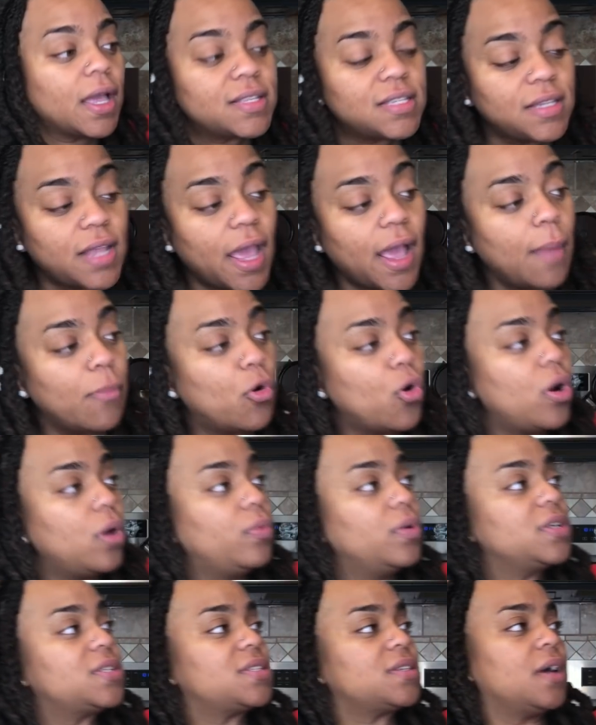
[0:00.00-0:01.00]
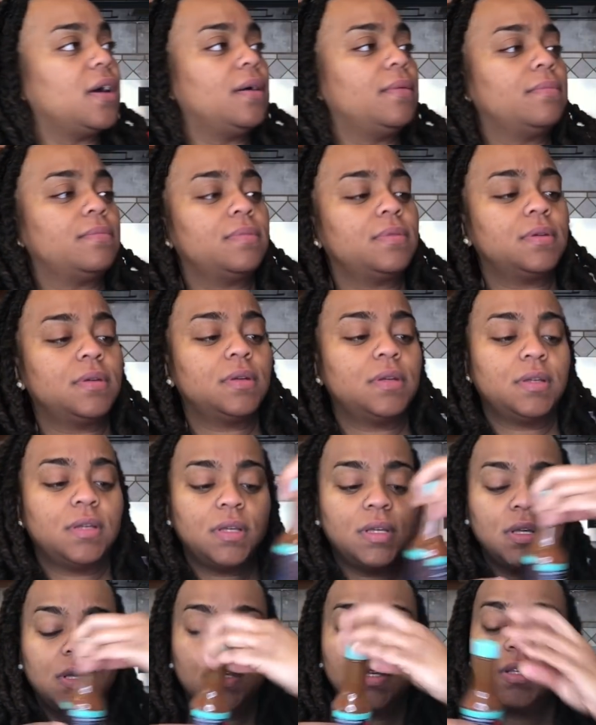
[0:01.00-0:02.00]
today I'm going with some
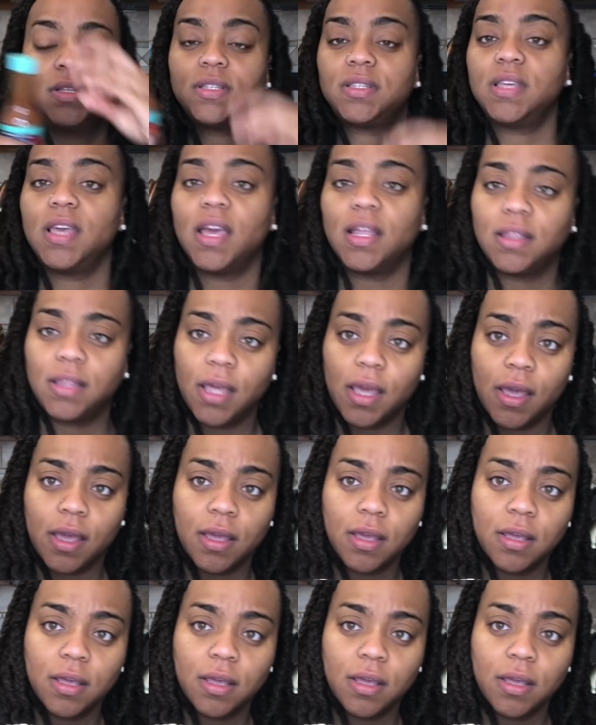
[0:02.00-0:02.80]
siete,